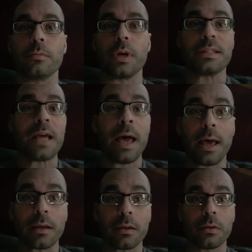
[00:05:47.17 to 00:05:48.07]

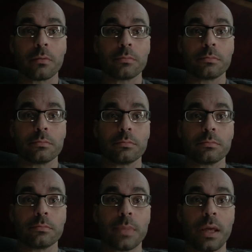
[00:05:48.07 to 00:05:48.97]
attack
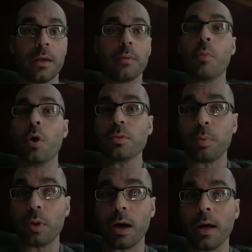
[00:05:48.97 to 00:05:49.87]
and
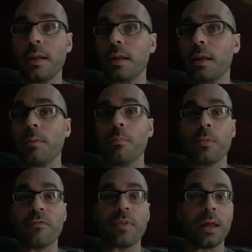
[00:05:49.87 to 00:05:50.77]
multiply and
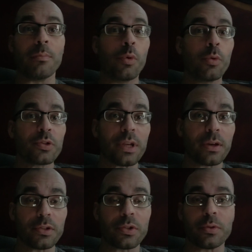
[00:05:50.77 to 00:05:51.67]
find more
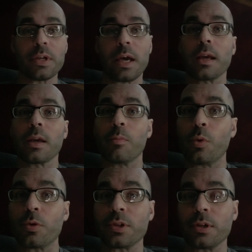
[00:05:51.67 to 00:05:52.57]
cells to attack and
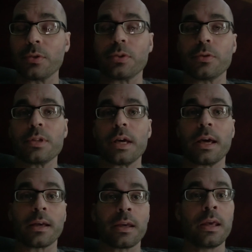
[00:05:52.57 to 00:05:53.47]
more cells to
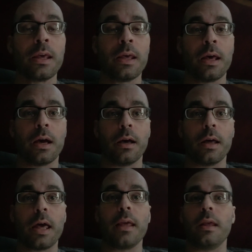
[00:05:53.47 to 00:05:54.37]
attack.
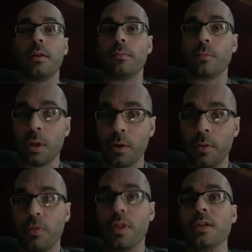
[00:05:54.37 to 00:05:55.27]
And
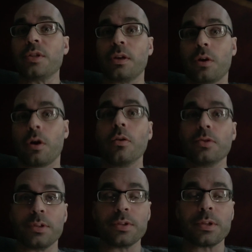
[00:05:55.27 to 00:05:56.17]
thus it
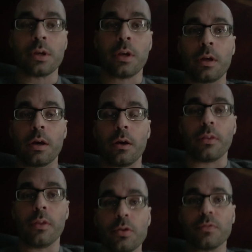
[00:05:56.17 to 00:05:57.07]
causes
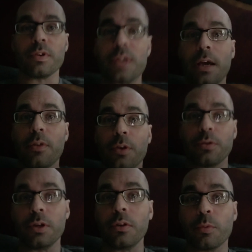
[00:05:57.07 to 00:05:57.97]
those of us out there
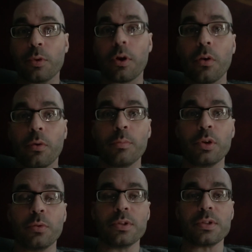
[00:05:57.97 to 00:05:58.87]
dealing with
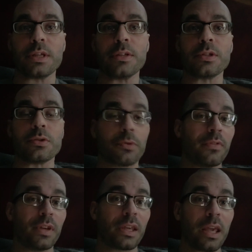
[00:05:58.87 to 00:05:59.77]
autoimmune diseases or
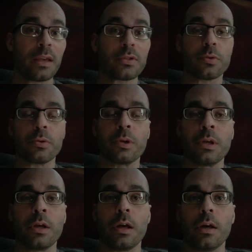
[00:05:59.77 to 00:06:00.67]
even cancer
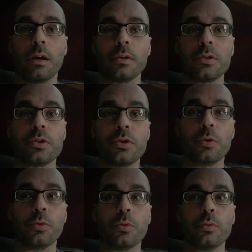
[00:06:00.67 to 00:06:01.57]

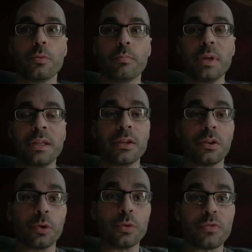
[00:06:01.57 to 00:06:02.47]
to begin to lose